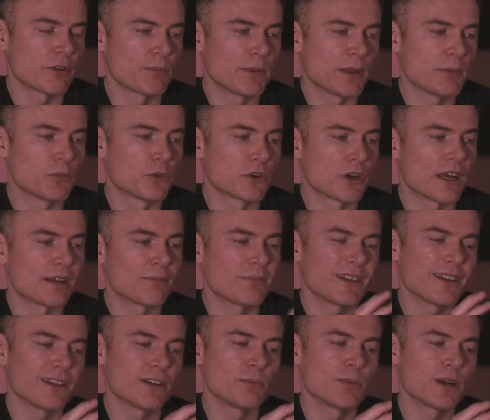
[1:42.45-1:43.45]
a
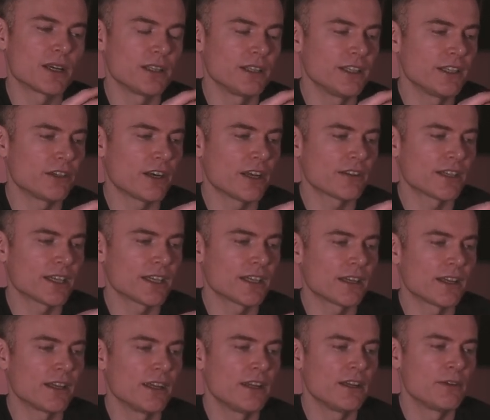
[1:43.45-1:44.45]
little bit clearer, I
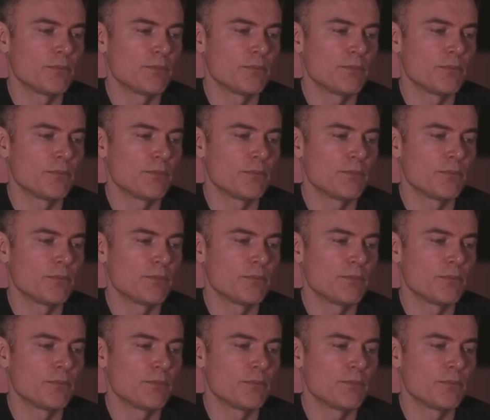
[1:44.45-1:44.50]
think,